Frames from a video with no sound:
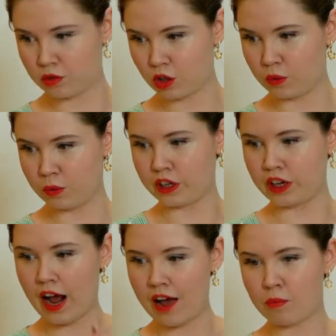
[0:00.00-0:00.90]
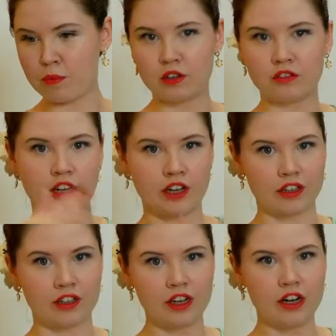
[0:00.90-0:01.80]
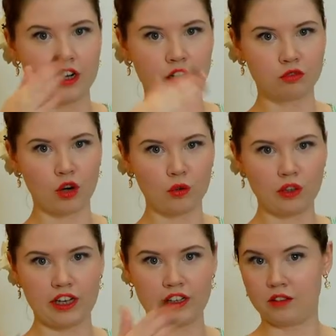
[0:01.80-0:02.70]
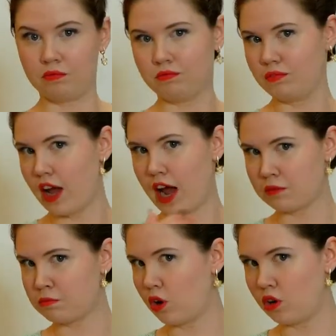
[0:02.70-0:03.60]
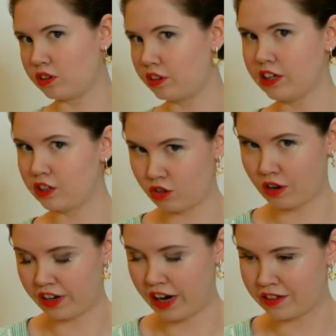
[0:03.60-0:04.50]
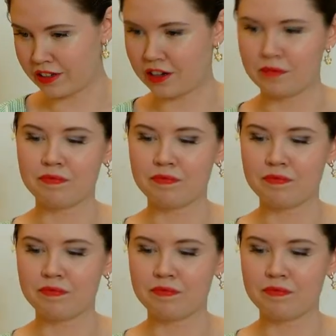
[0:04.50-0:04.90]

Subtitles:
So we're gonna have a bit of a rolling hat block extravaganza